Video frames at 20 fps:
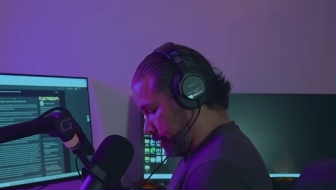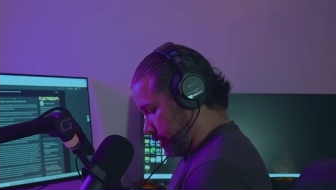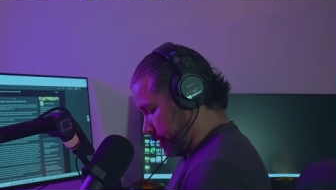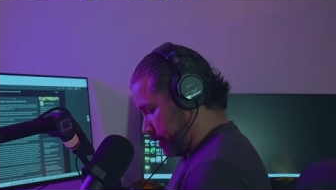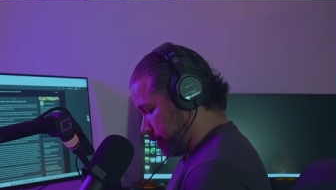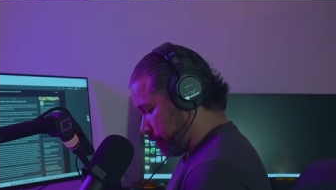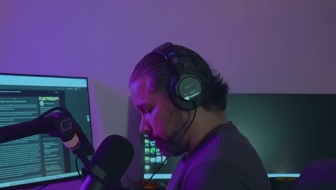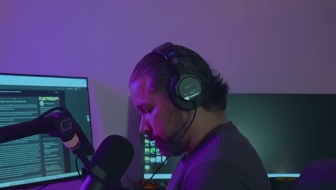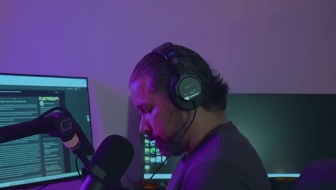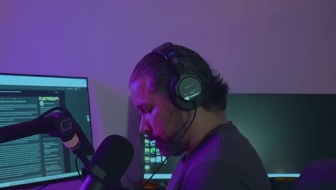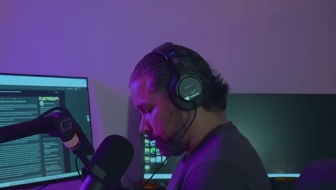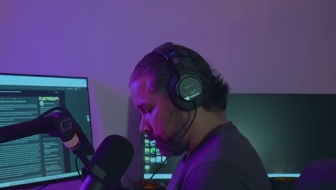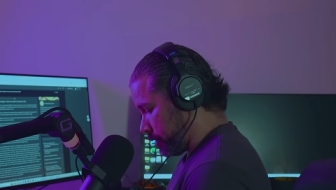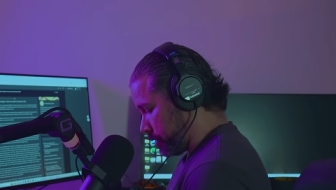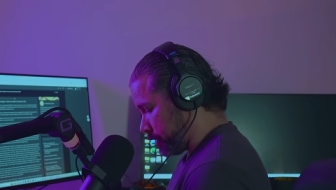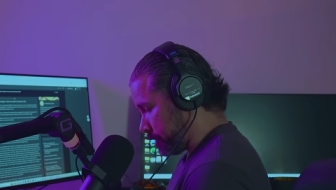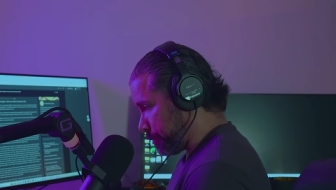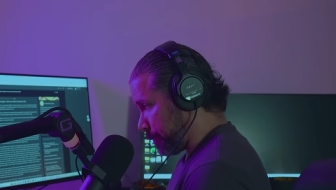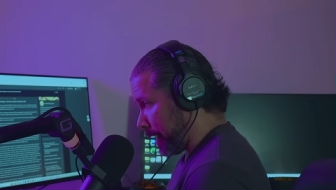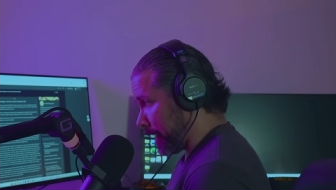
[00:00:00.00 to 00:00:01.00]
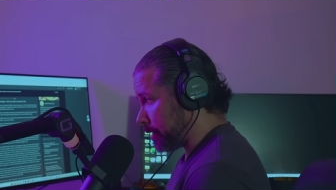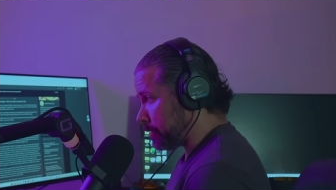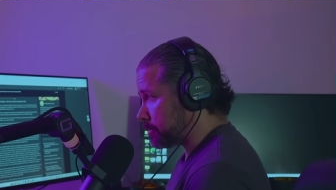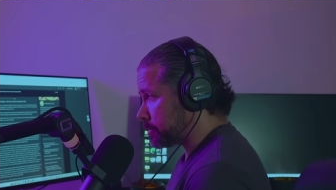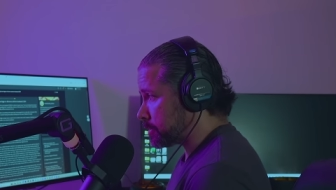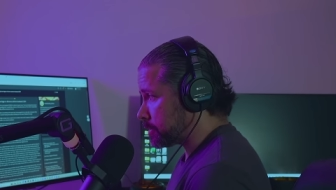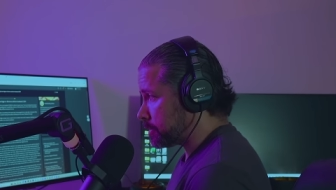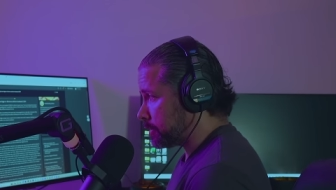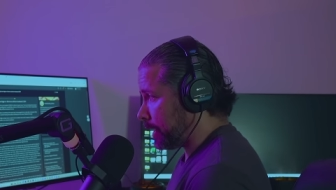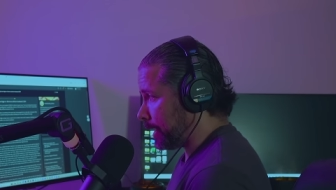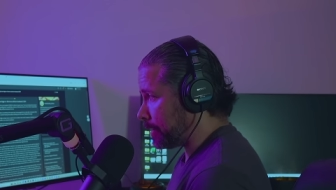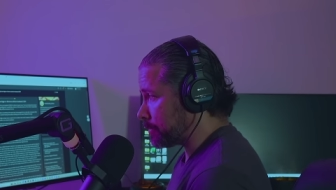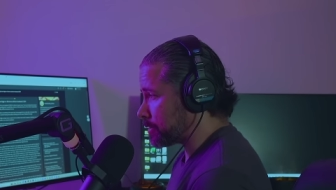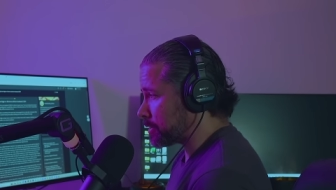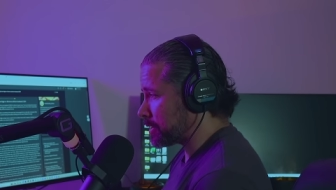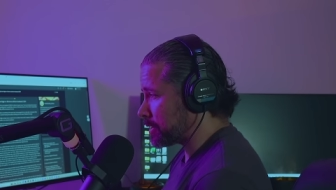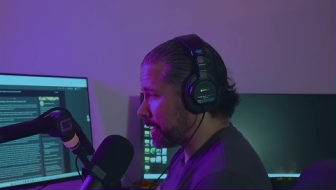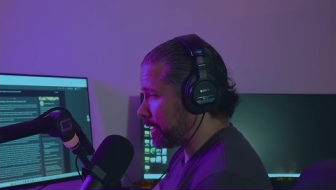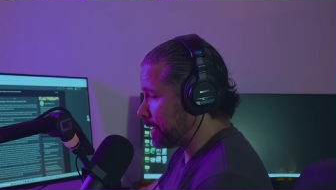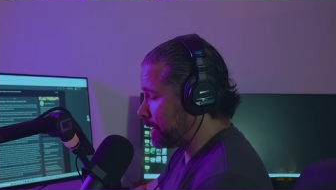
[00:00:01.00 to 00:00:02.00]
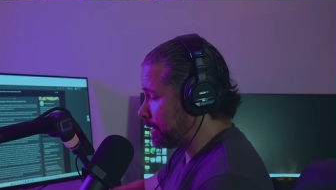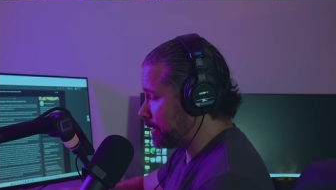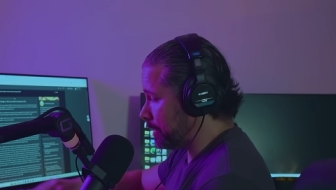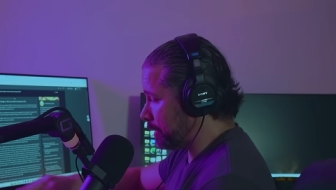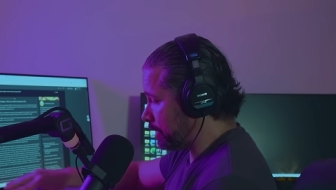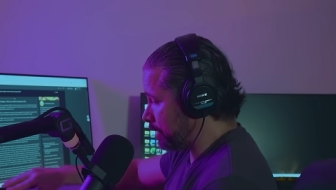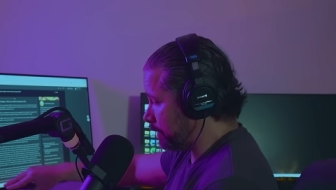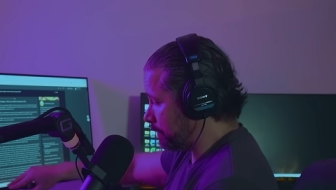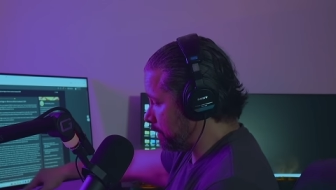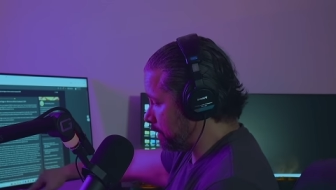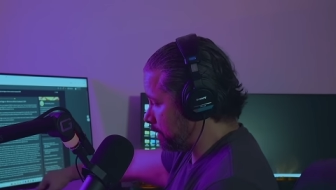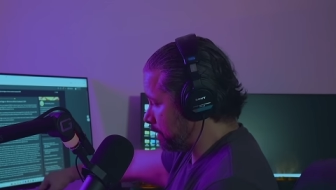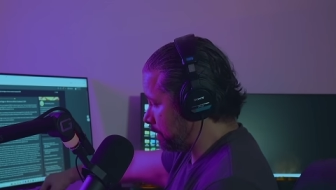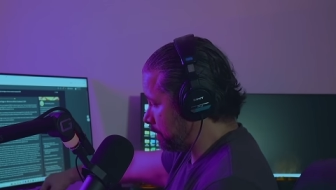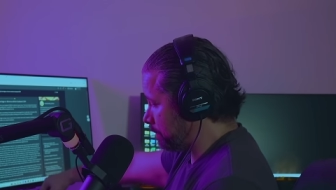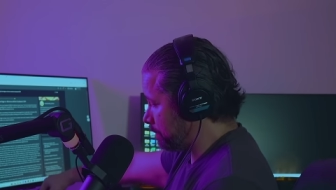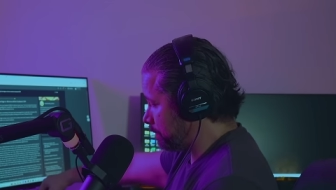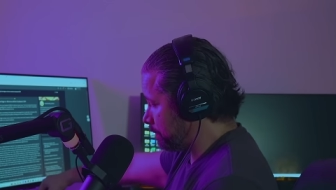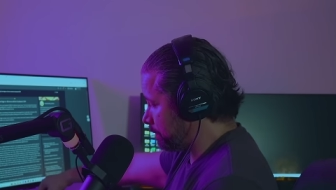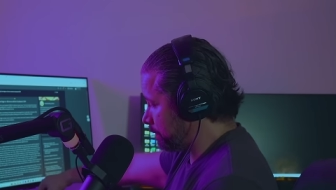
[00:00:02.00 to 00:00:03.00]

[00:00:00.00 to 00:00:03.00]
your spouse outside of the